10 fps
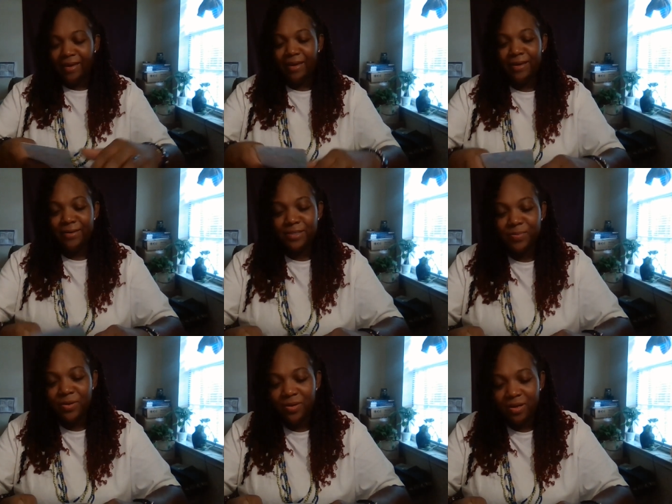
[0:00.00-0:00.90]
and here,
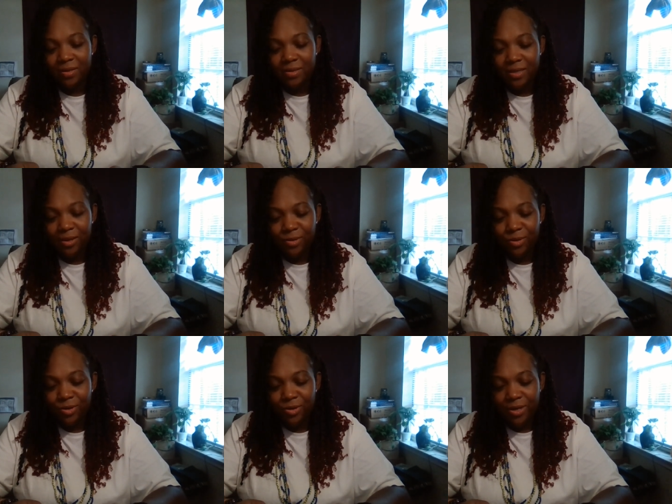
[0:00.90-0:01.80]
Spirit telling you
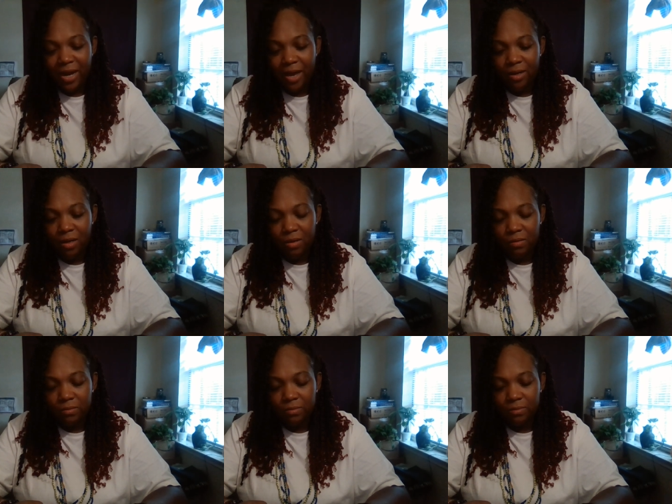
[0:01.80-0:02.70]
you're not
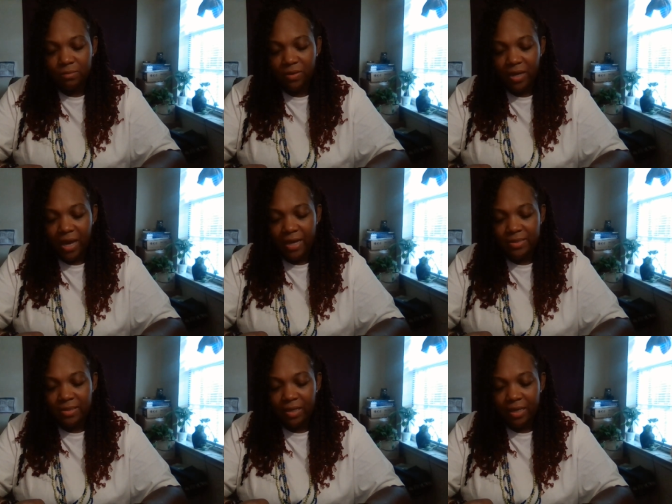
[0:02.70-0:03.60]
alone.
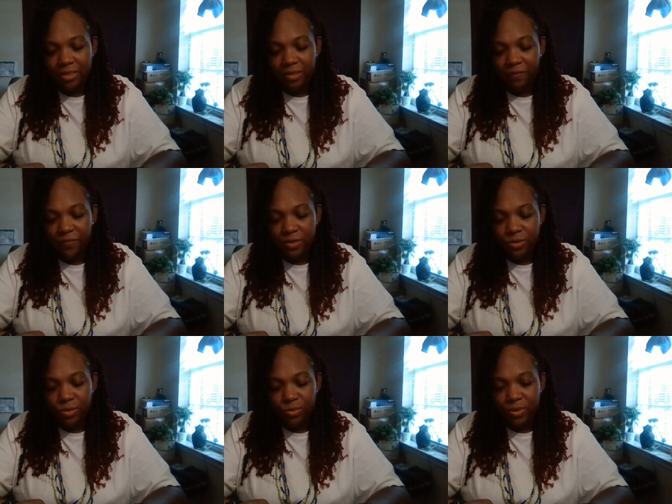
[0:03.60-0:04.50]
Isolation,
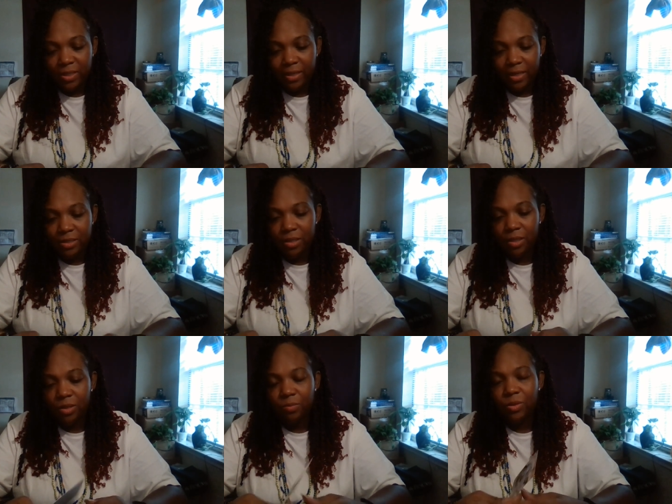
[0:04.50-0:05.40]
physical connection, and
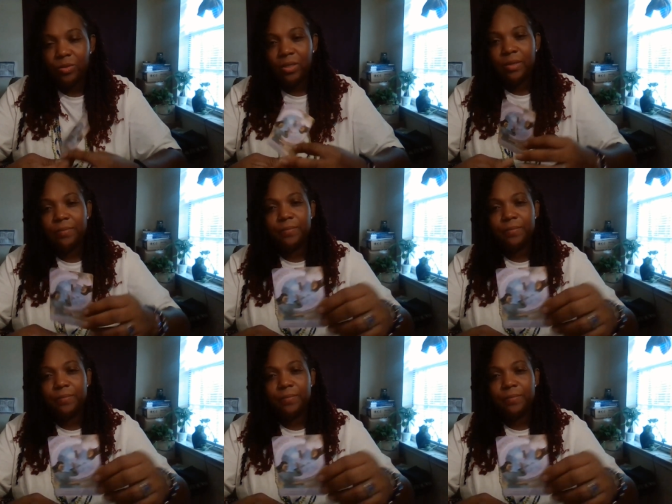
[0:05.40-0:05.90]
community.